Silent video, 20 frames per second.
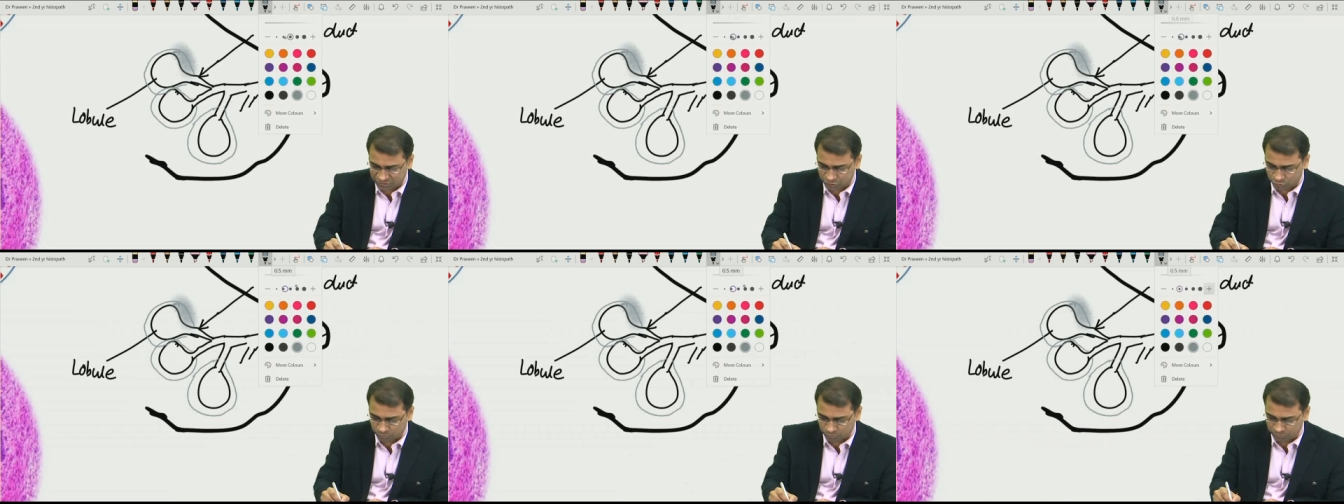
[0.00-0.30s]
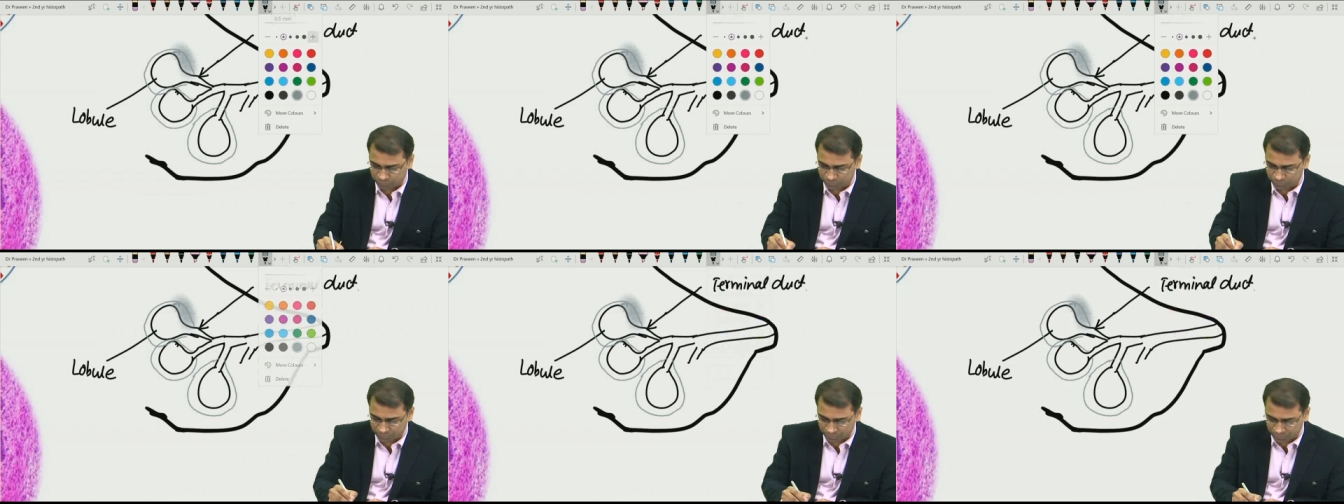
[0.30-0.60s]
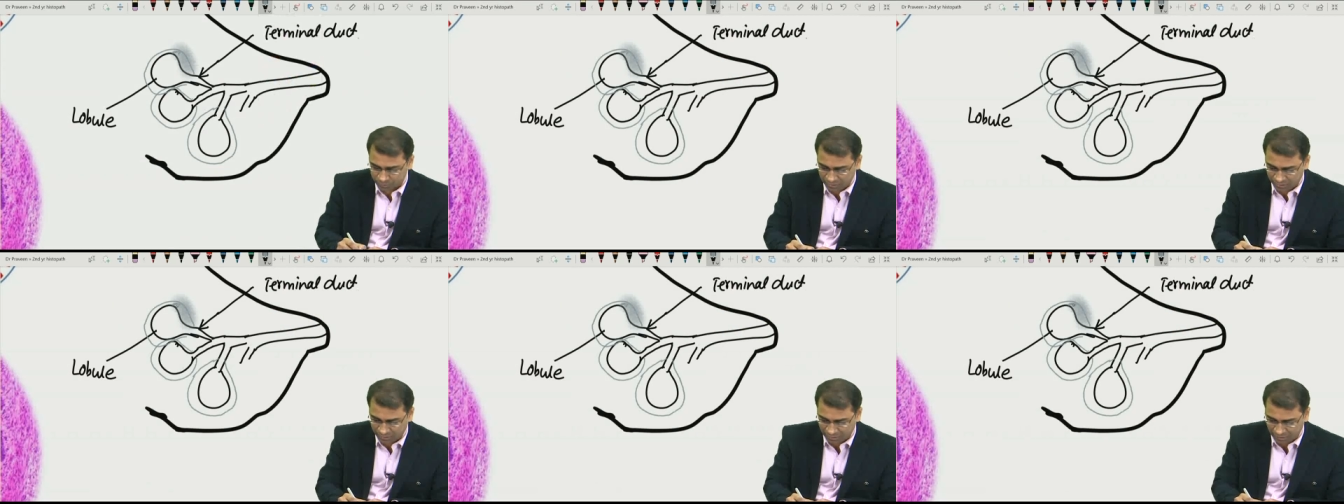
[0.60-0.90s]
assume
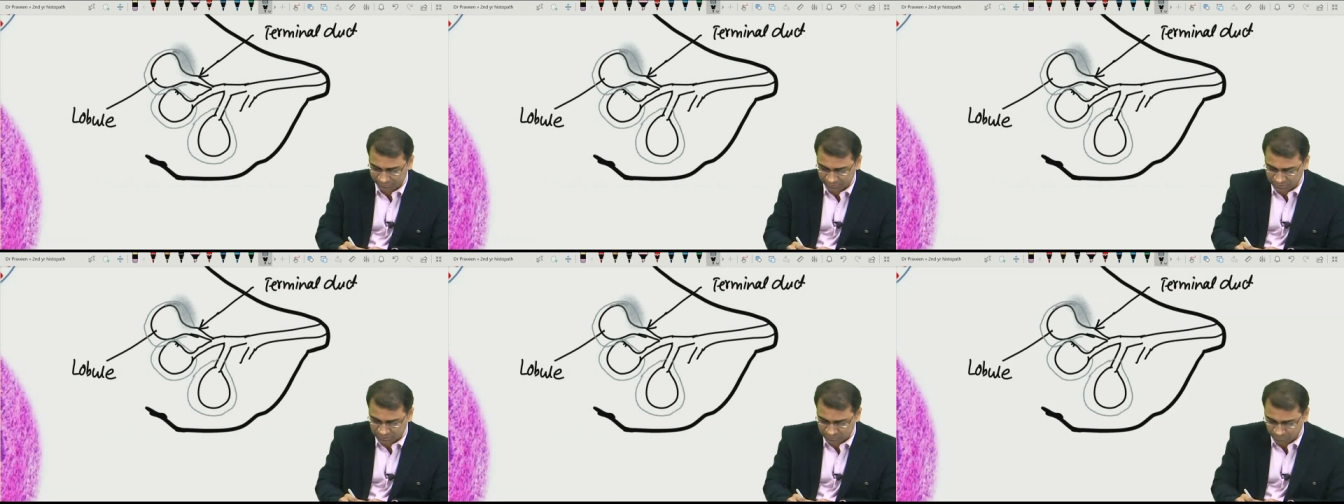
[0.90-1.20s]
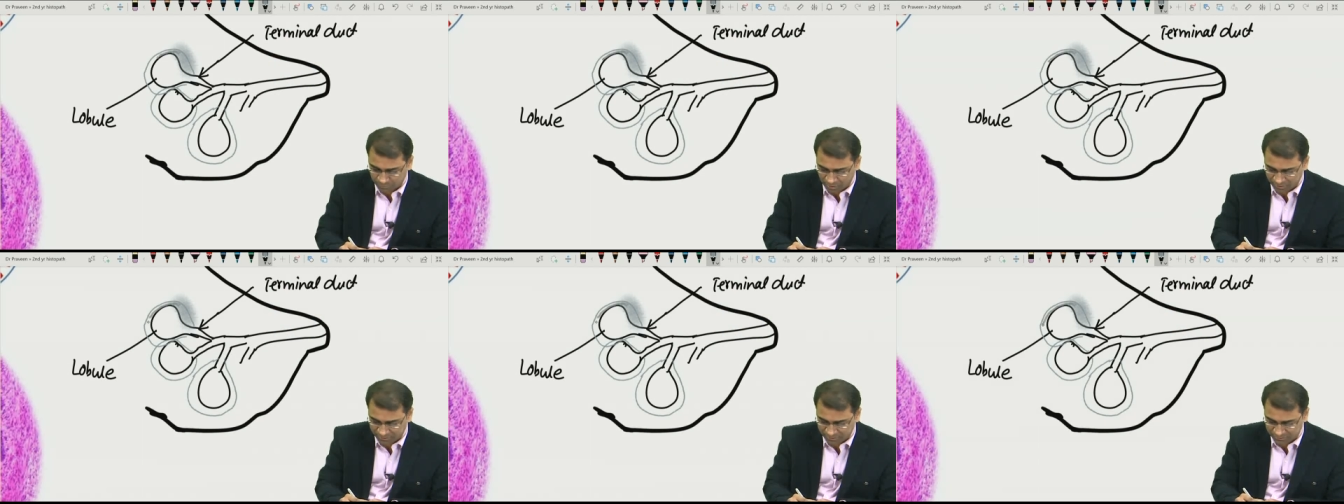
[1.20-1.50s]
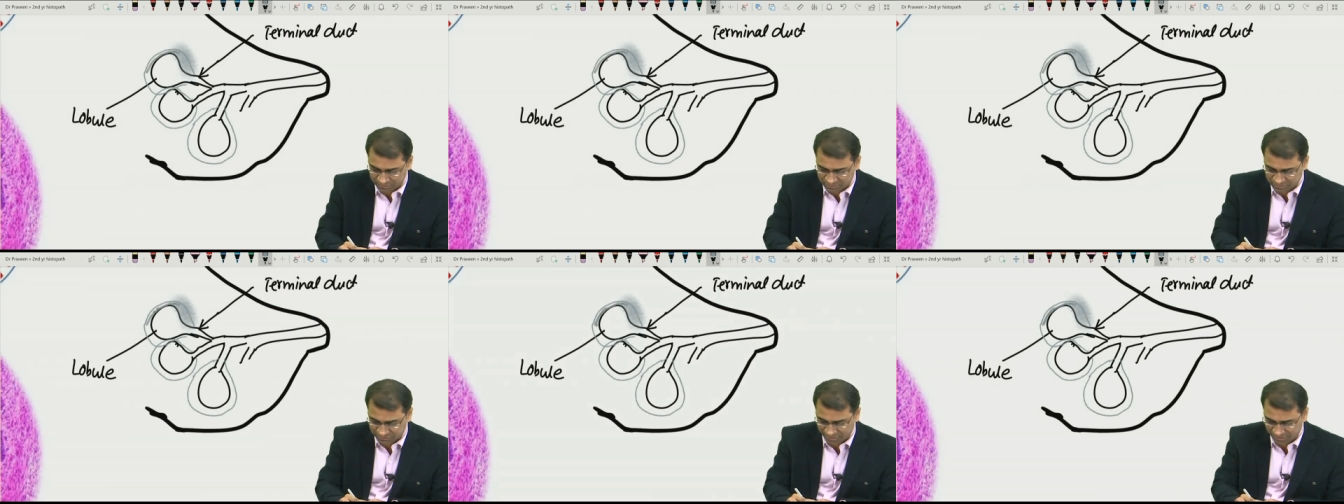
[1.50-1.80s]
I'm just
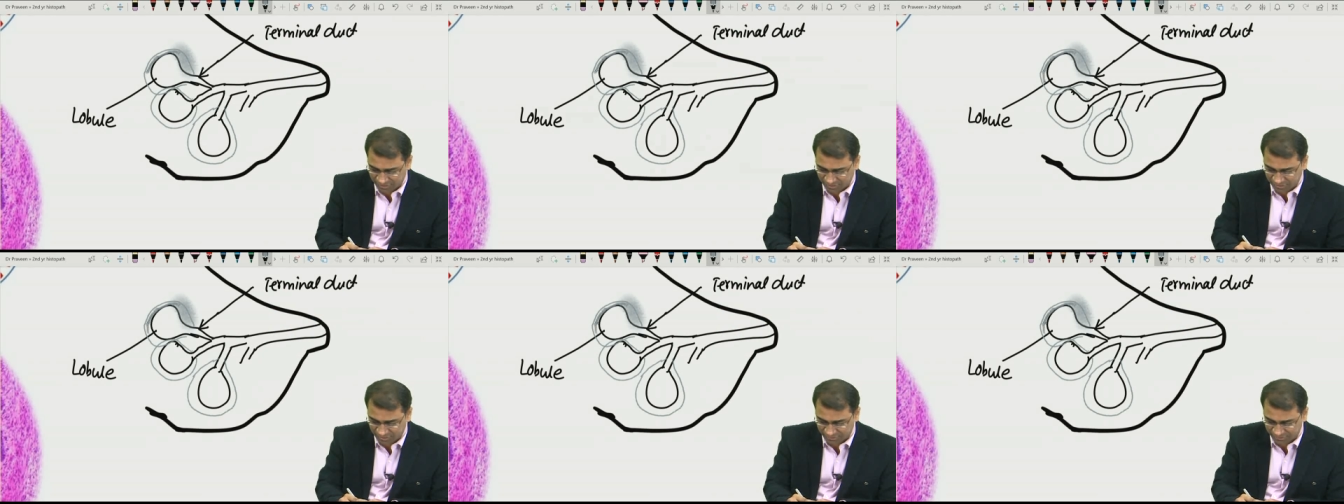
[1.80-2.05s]
marking this gray